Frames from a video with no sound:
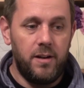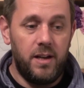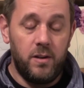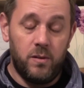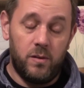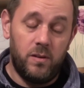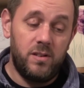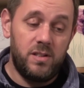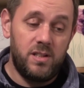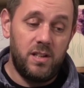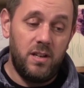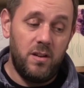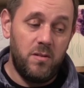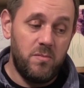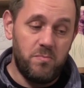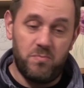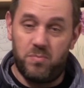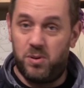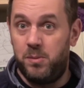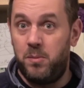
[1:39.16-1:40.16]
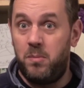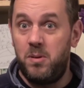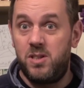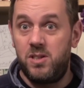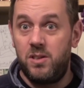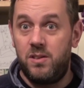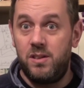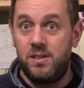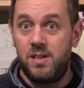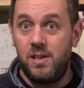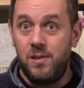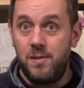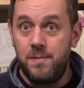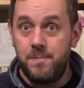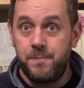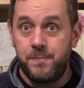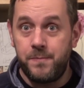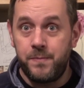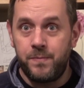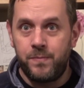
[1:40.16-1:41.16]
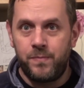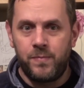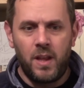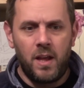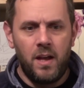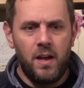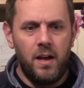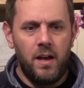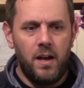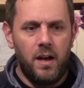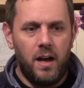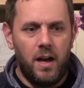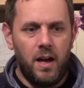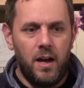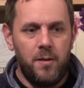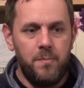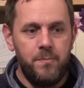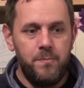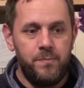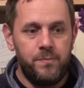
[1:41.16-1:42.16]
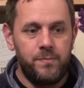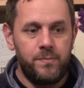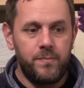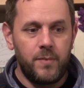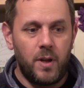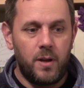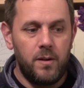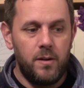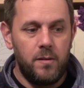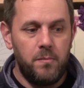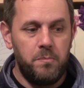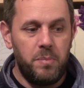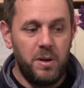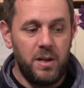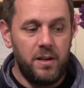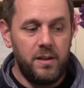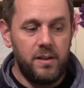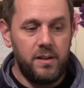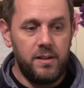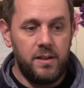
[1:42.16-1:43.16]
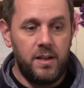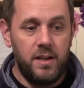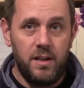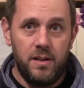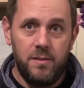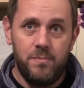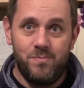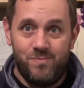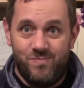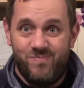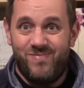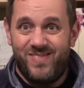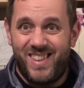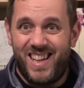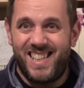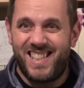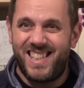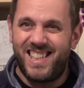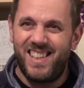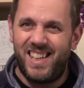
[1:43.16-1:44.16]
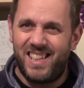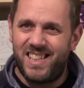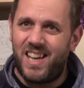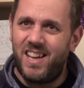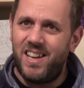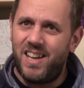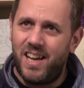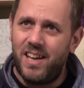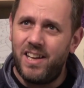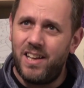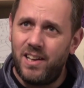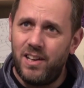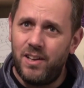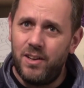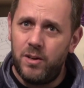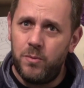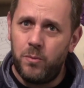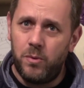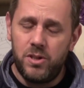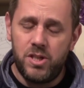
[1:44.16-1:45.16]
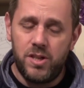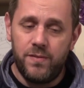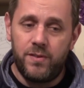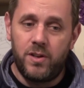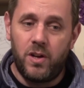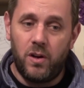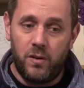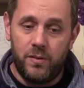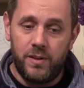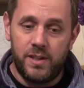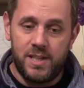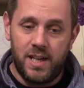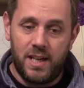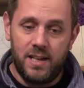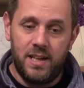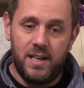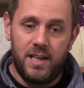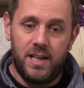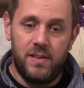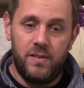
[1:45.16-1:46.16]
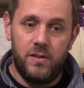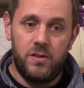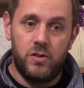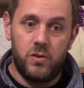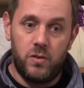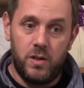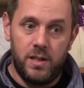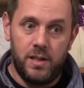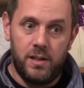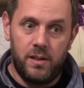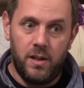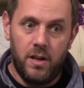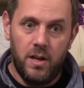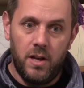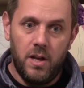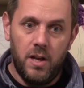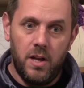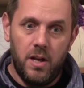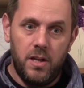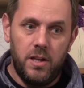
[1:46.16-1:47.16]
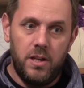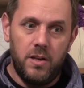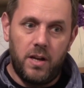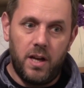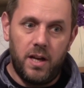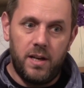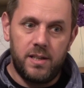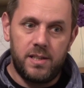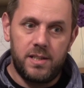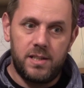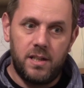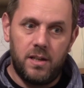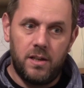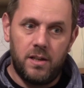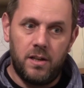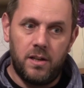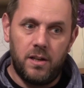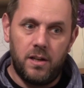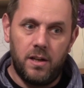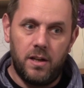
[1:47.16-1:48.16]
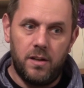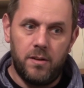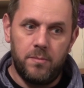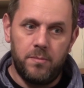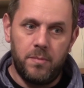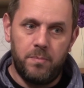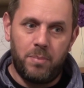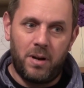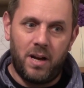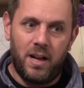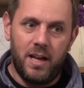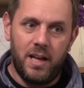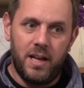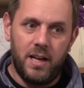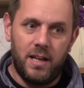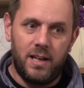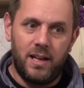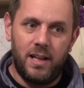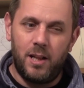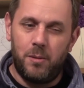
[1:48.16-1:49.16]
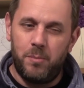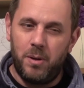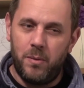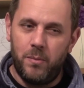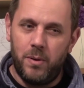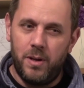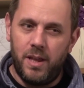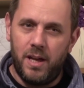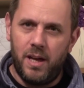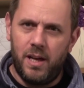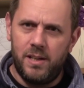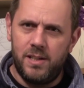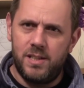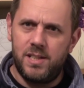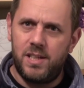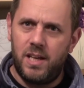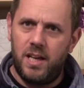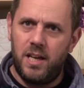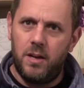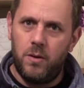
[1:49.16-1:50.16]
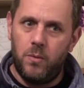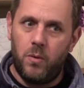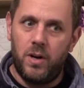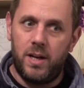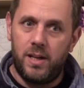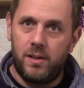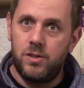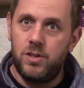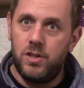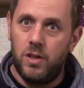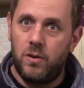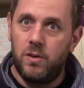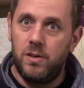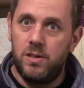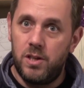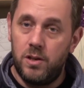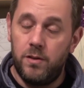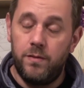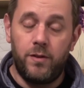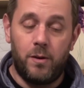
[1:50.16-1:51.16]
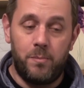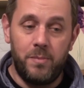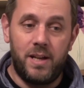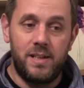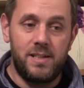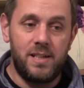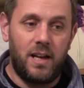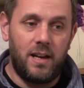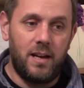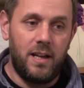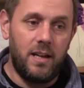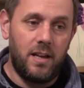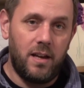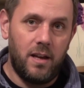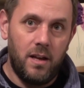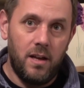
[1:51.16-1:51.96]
In all honesty, probably shouldn't have done. But, you know, that's kind of how you learn. Once you've got the technique in the drill, you kind of start playing a little bit with it and seeing what else you can do from that technique.